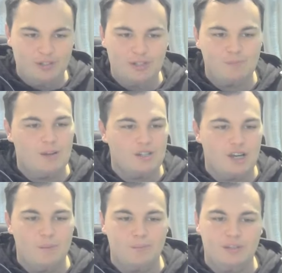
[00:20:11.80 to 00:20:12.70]
his
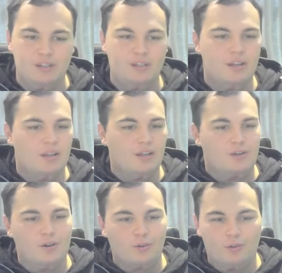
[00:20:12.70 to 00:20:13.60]
matchups and he
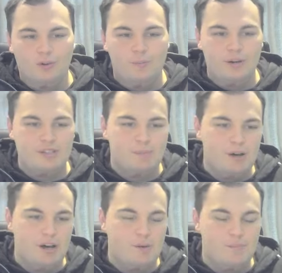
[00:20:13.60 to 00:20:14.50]
got caught by
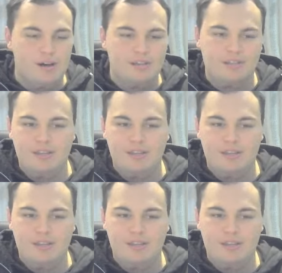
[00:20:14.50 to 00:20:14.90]
Sabah Homasi,